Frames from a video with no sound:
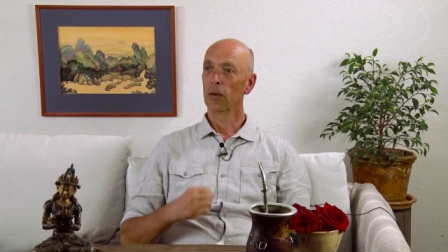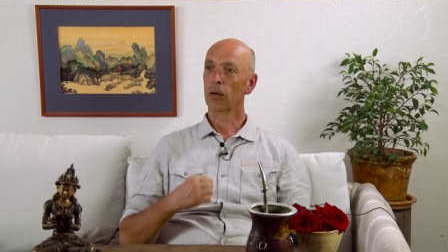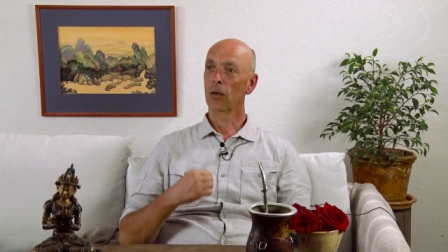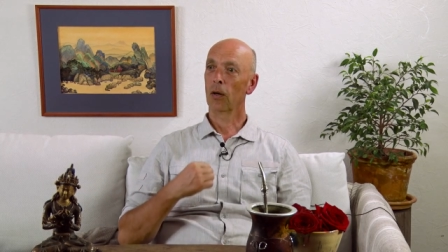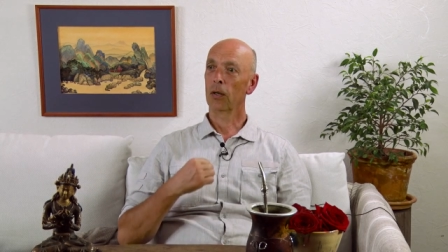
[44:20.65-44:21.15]

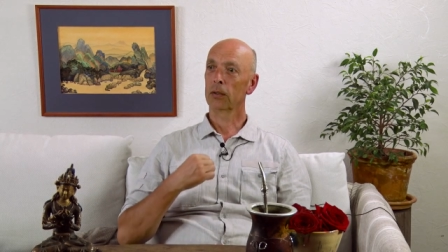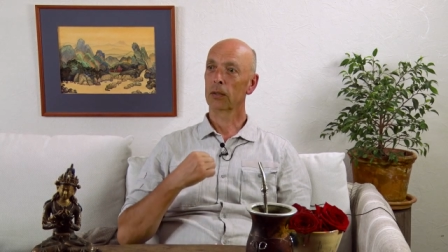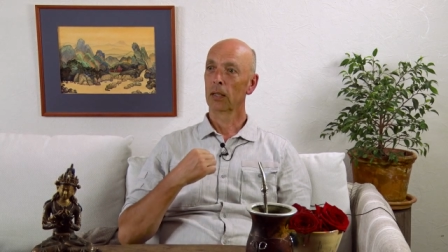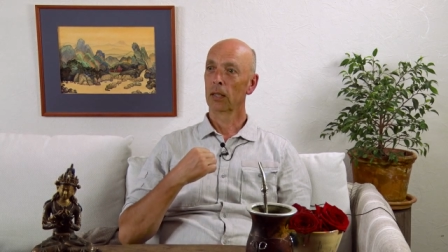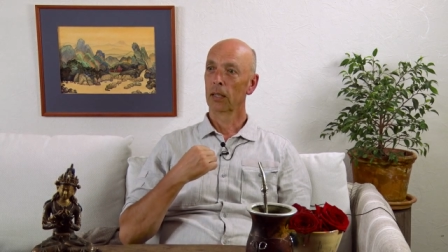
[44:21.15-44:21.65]

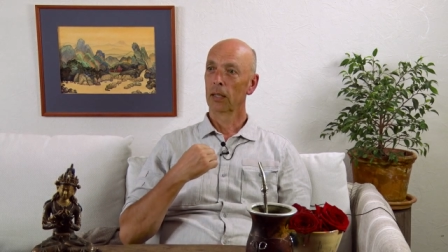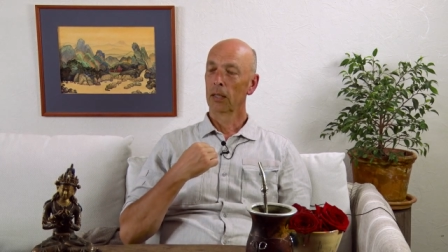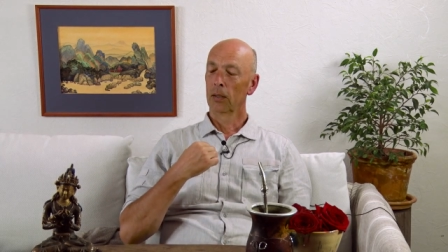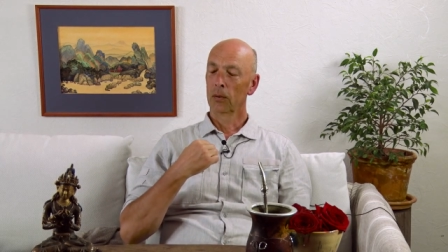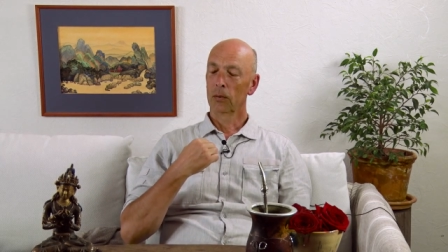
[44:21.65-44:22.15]
because
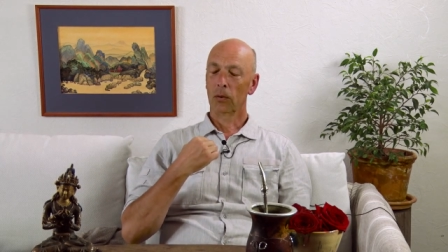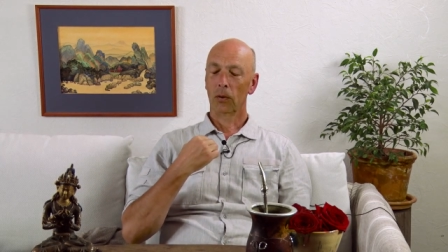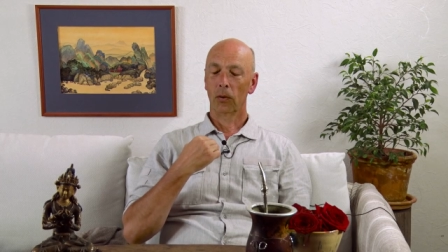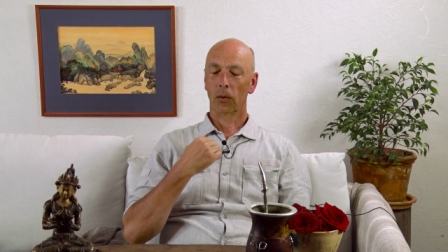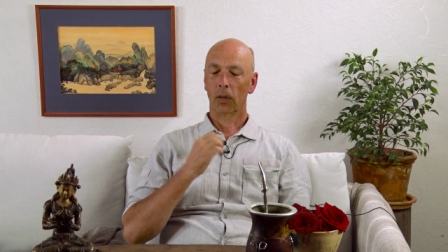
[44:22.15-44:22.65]
Guru
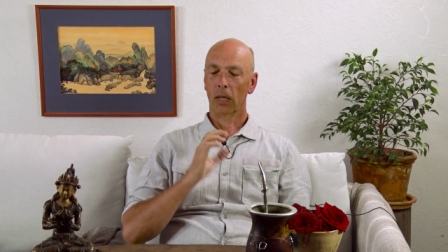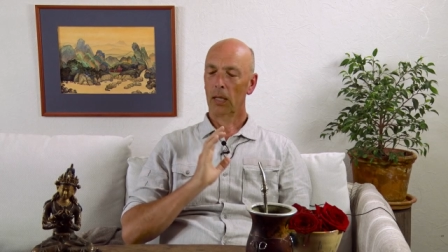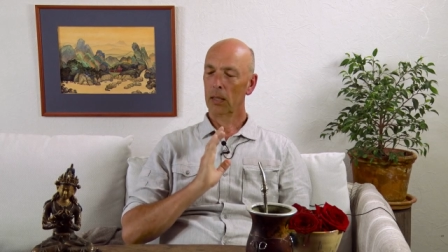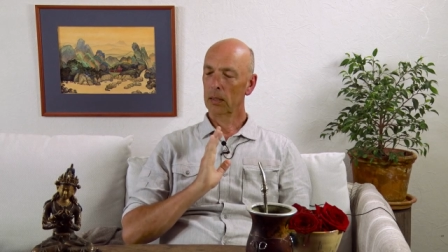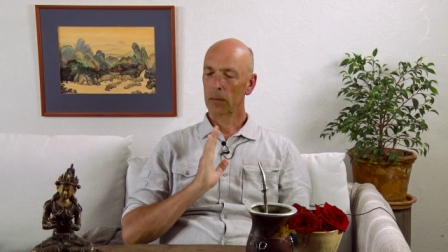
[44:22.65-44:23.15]

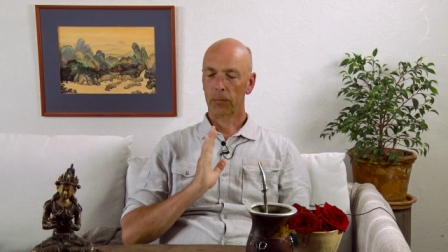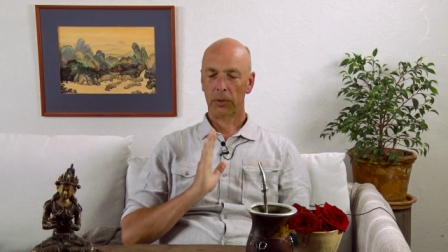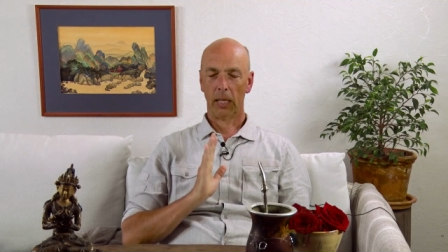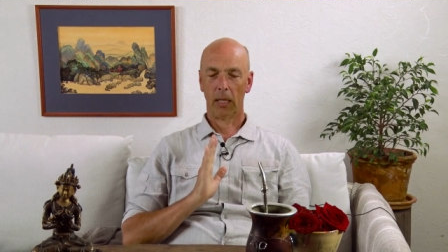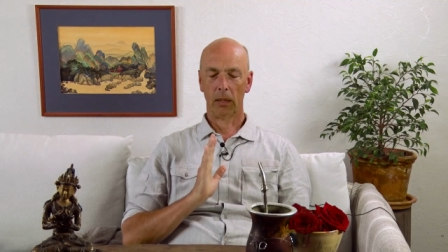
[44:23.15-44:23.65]
Yoga,
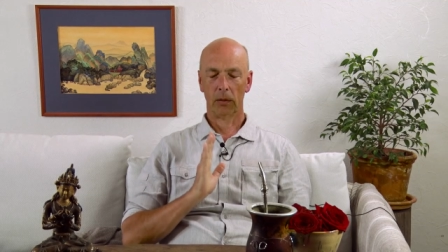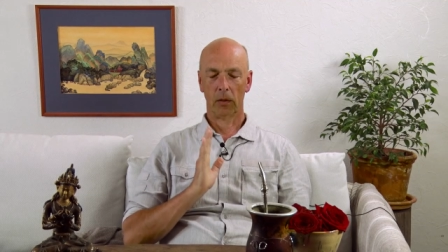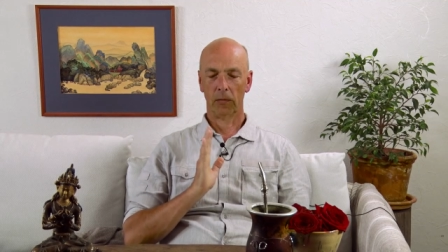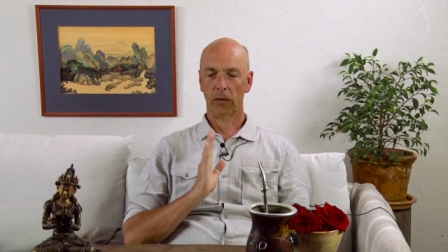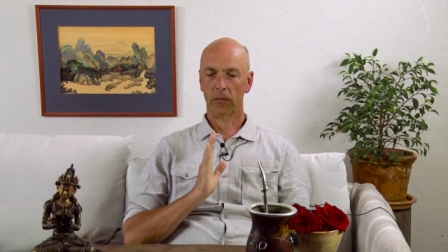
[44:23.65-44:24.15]
prayers
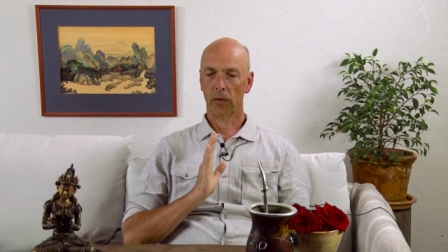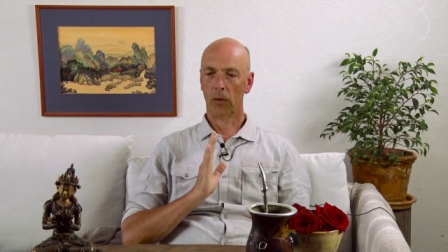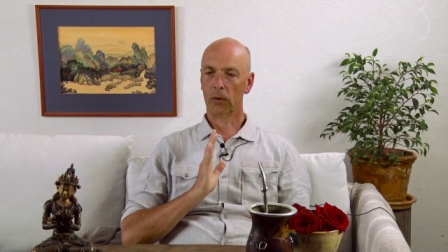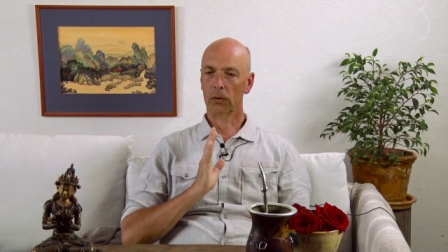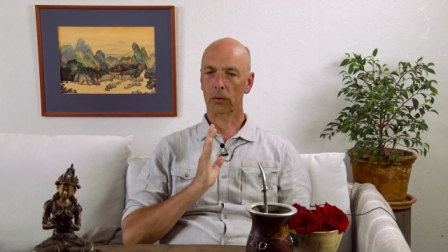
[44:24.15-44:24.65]
of
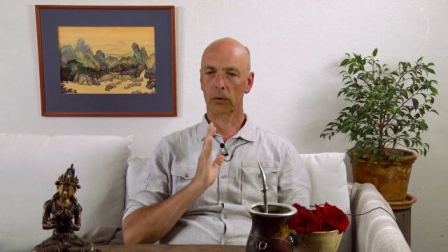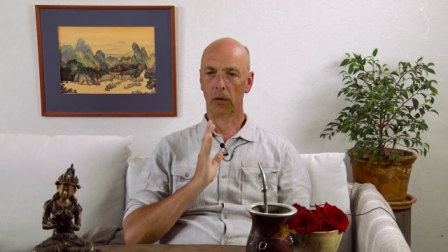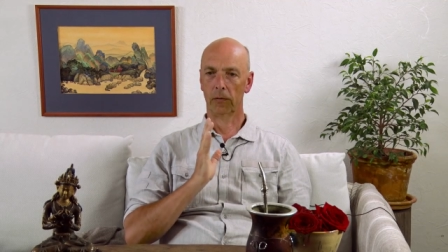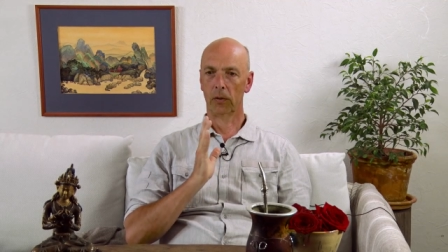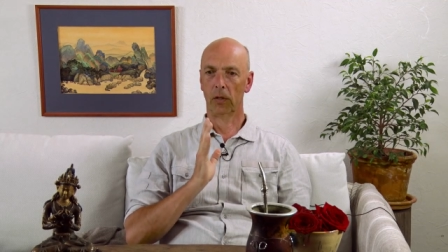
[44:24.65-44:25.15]
devotion,
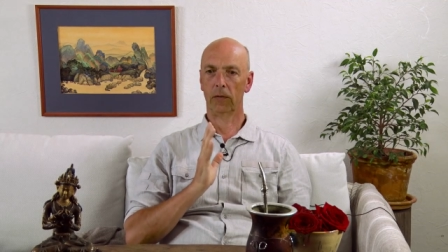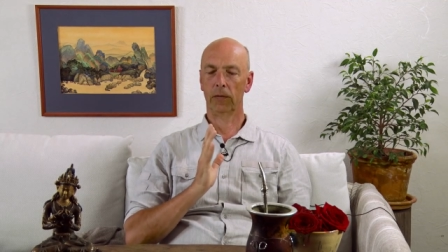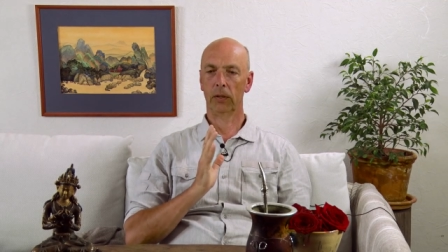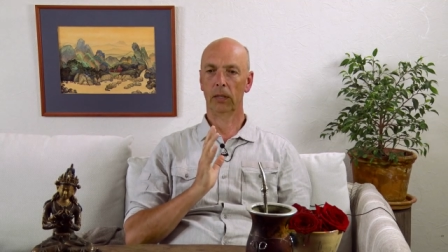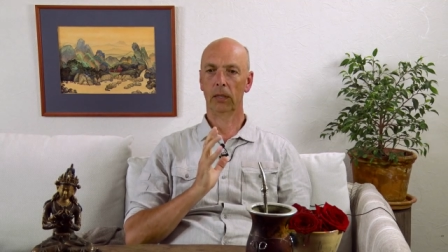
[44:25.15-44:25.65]
of
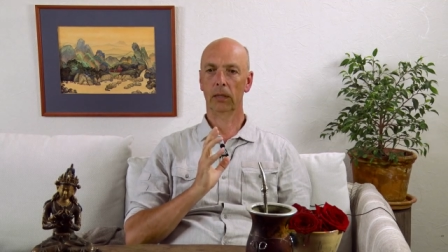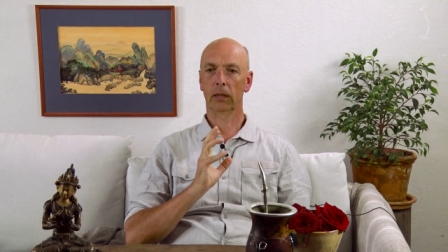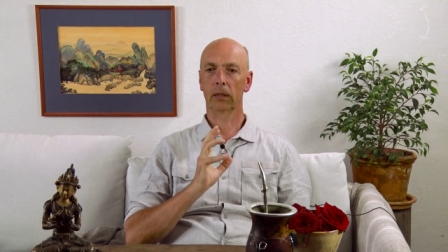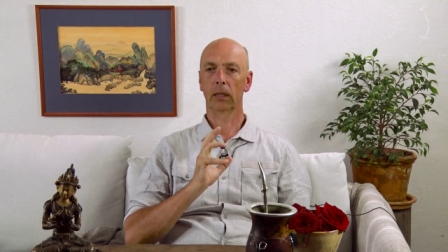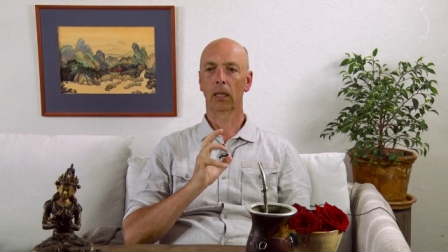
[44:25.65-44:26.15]

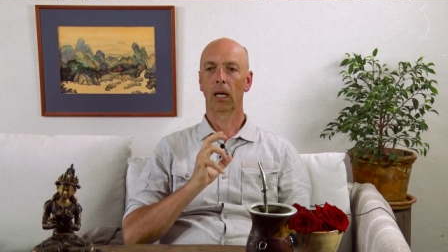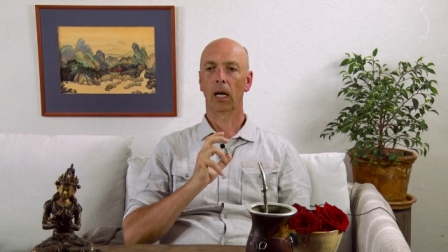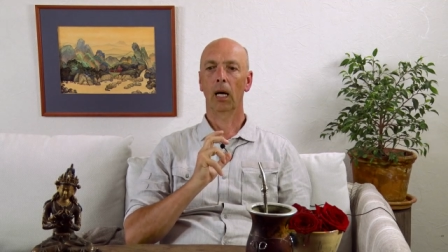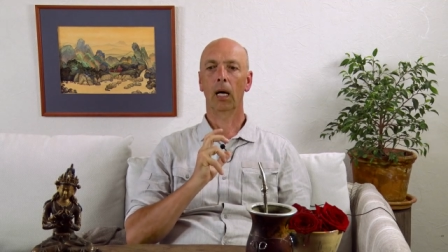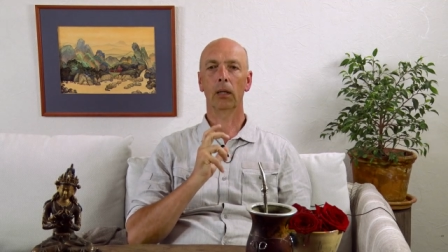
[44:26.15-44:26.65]
confidence,
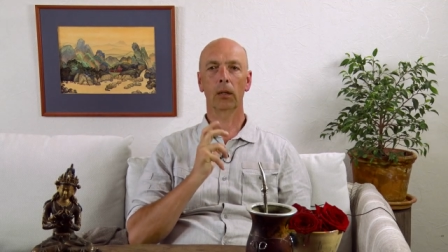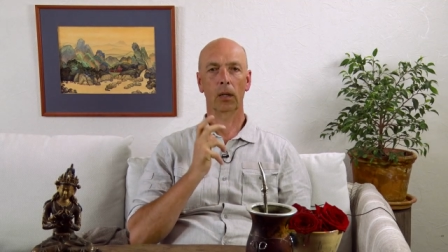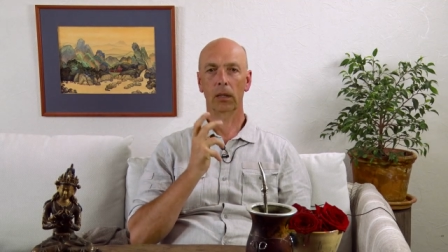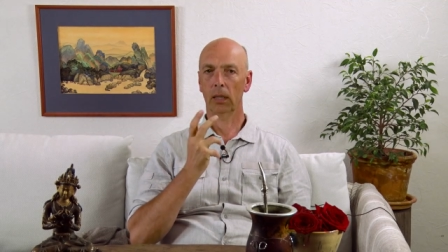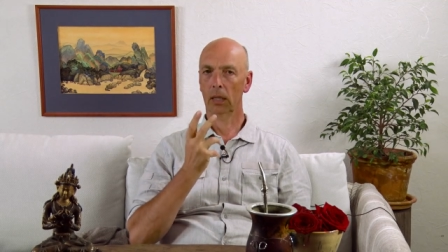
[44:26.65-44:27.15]
are
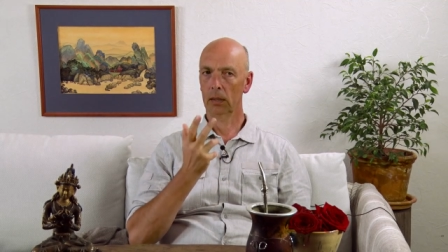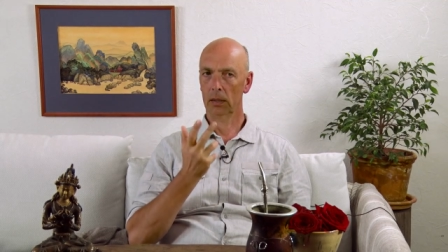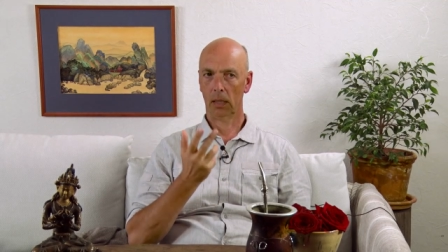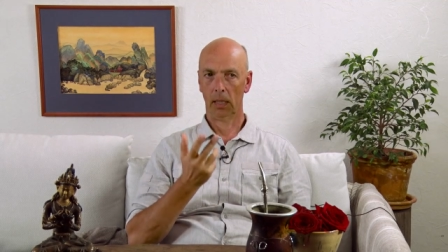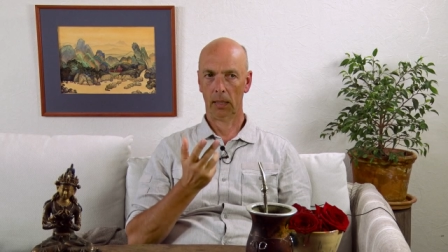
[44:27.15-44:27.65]
not
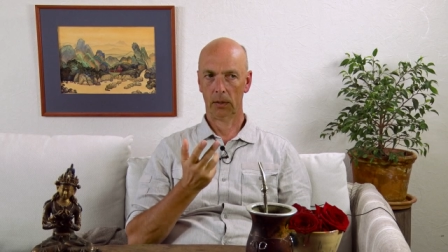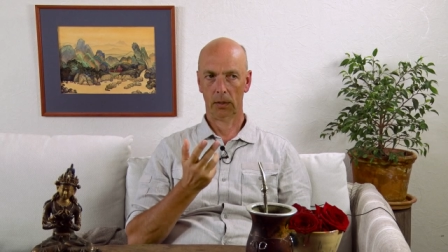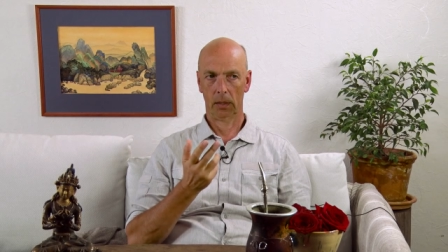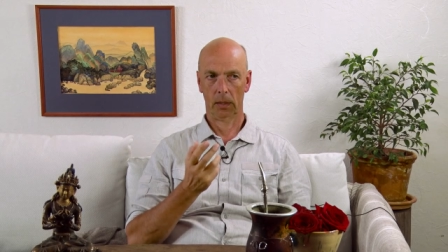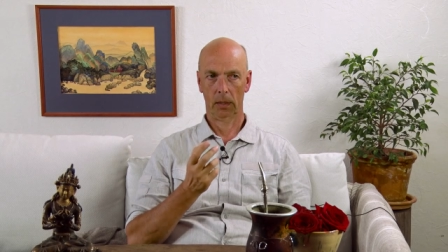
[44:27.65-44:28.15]
intellectual.